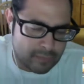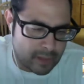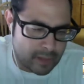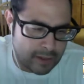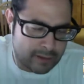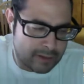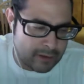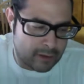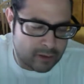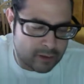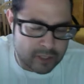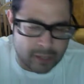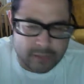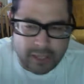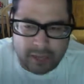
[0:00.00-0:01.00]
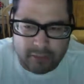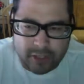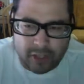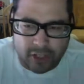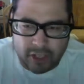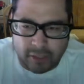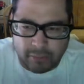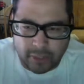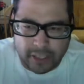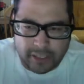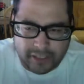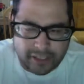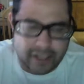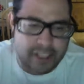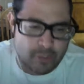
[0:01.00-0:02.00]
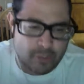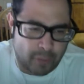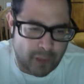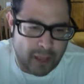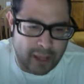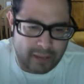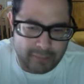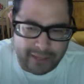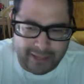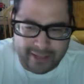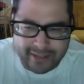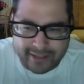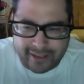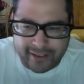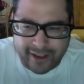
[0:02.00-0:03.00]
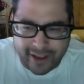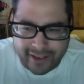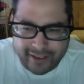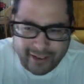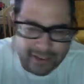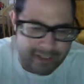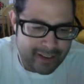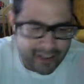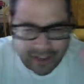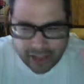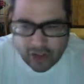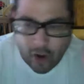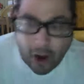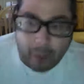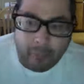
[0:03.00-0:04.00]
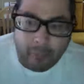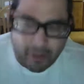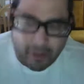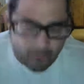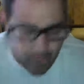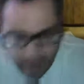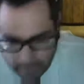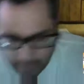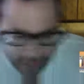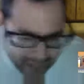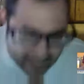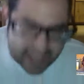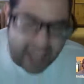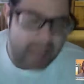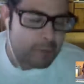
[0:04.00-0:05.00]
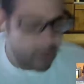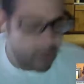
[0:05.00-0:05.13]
you know, sometimes they're complete duds playing because they're not, you know, when I'm playing a game, you know, I